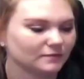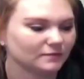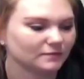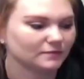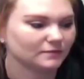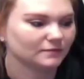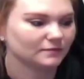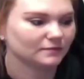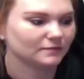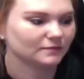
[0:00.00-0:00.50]

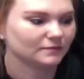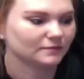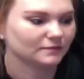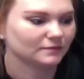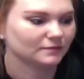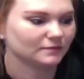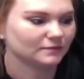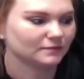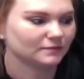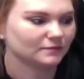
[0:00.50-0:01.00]

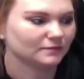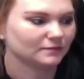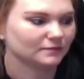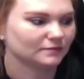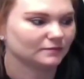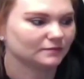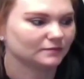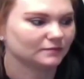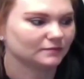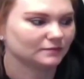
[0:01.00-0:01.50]

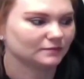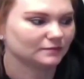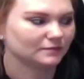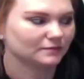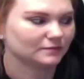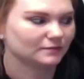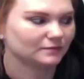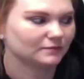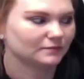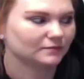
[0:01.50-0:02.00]

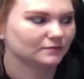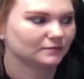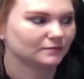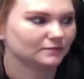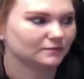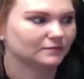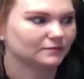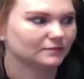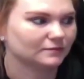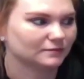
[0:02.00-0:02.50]

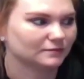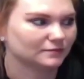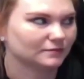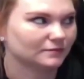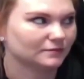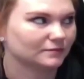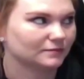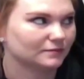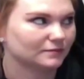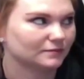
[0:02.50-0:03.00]

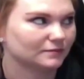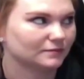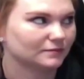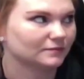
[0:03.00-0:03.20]
This person isn't speaking.